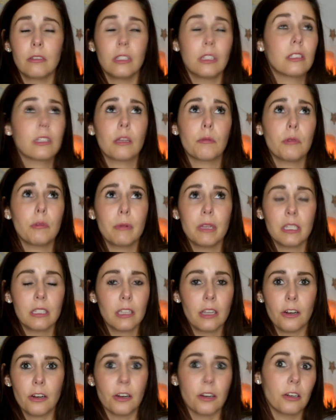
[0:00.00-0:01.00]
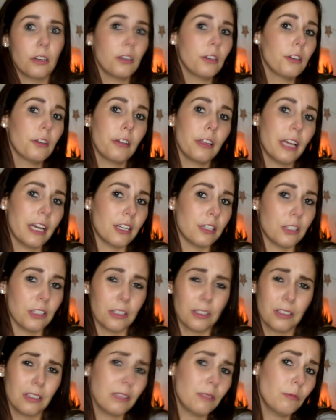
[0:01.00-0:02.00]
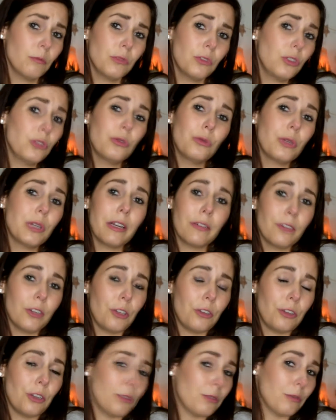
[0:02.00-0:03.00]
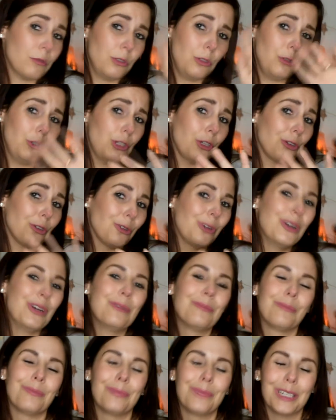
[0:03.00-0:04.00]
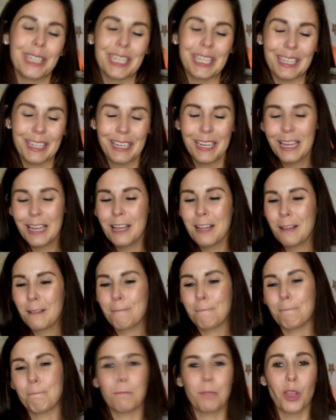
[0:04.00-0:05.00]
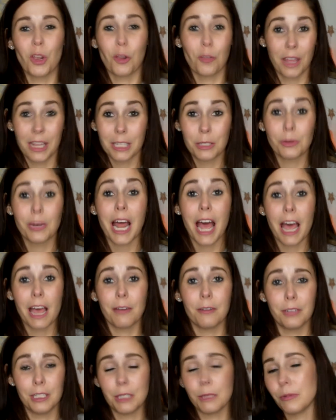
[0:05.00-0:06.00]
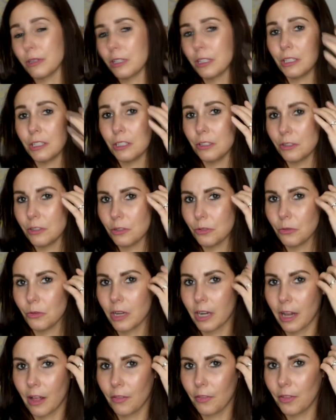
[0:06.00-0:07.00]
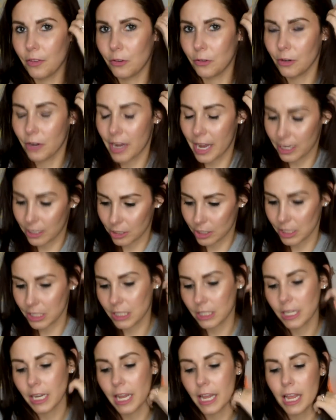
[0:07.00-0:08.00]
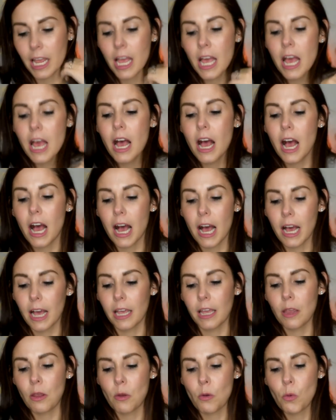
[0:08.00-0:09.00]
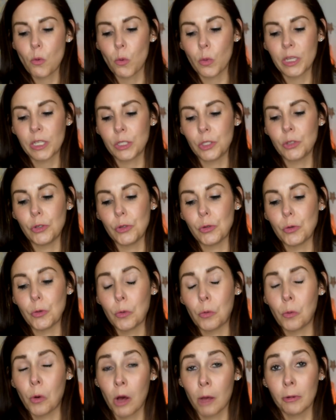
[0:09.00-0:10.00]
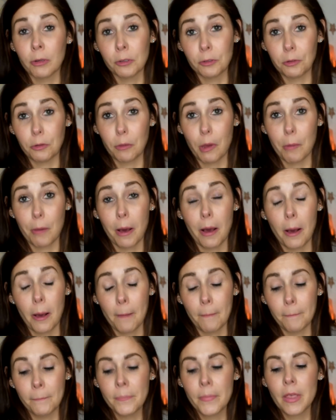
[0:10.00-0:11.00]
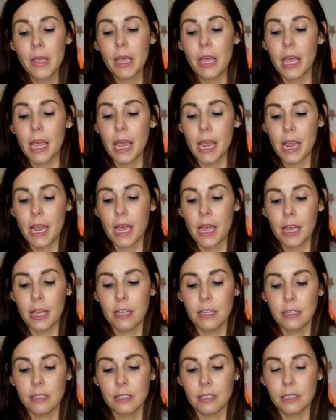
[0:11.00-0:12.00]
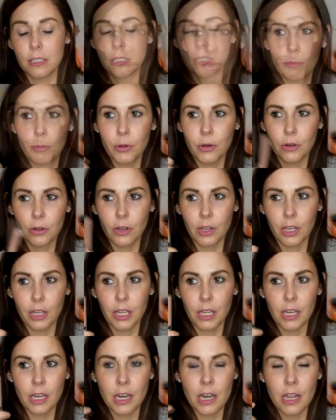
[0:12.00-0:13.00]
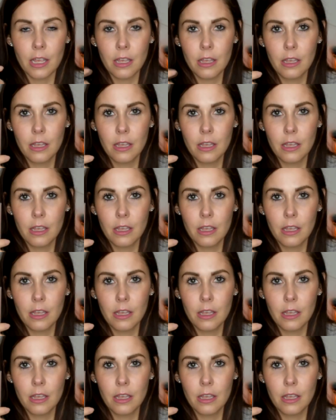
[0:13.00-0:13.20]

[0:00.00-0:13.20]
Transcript: Skip the mascara, curl your lashes, do whatever you do, do you. But, you know, that's what I would typically do to run out the door. Actually, today I went to Walmart with my mom and I put on